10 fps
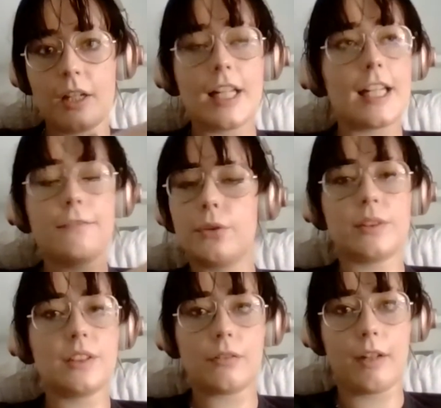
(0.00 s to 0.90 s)
even though it's
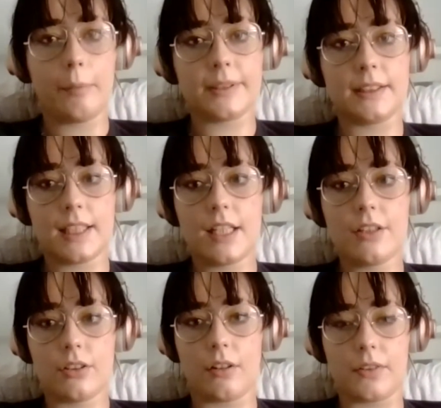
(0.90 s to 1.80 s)
not
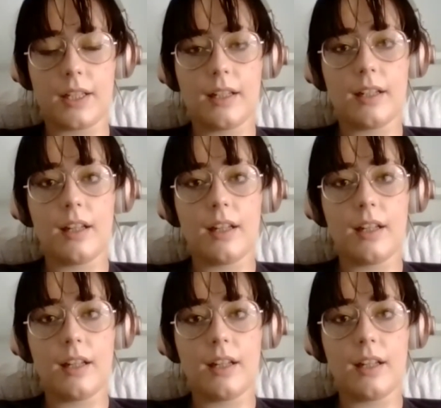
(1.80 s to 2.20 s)
representation of it.